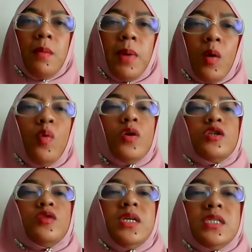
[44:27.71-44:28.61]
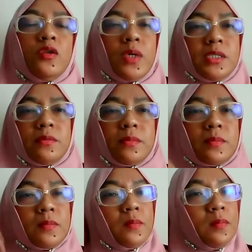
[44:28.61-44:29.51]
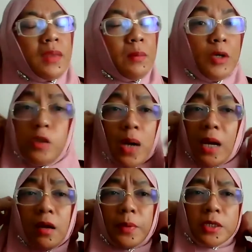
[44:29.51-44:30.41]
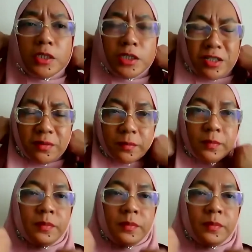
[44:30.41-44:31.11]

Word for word: But who wants to listen to us? Because we are not politicians.